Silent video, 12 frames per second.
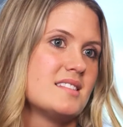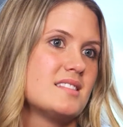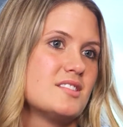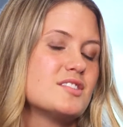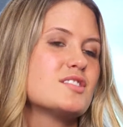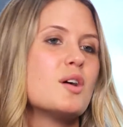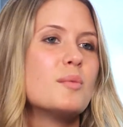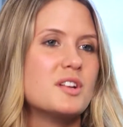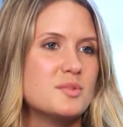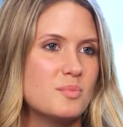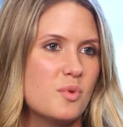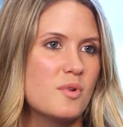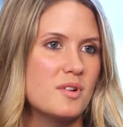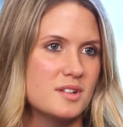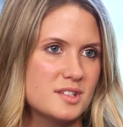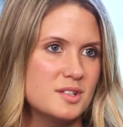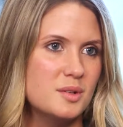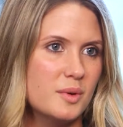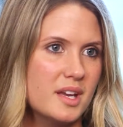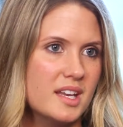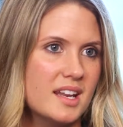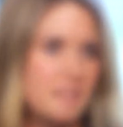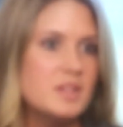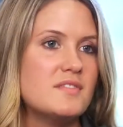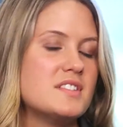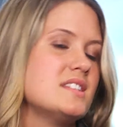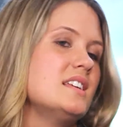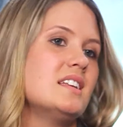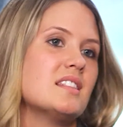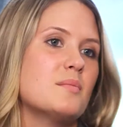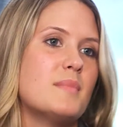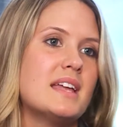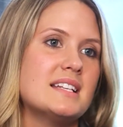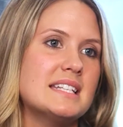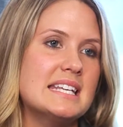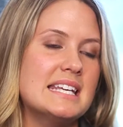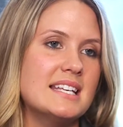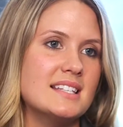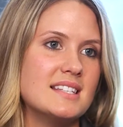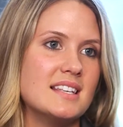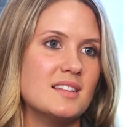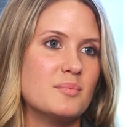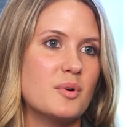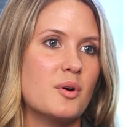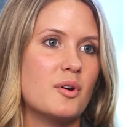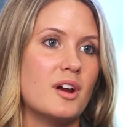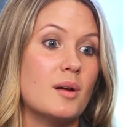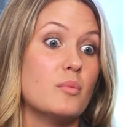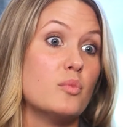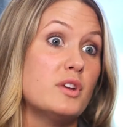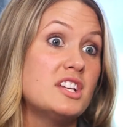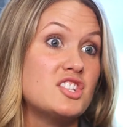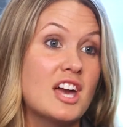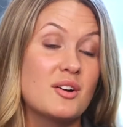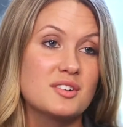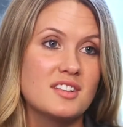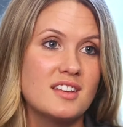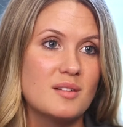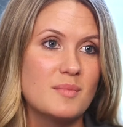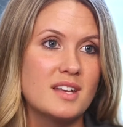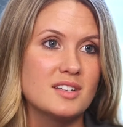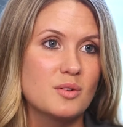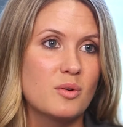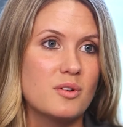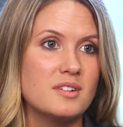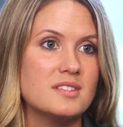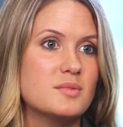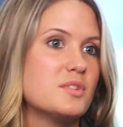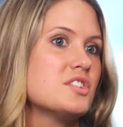There's so much more to it. We've seen the mentees in the program reach out to their mentors,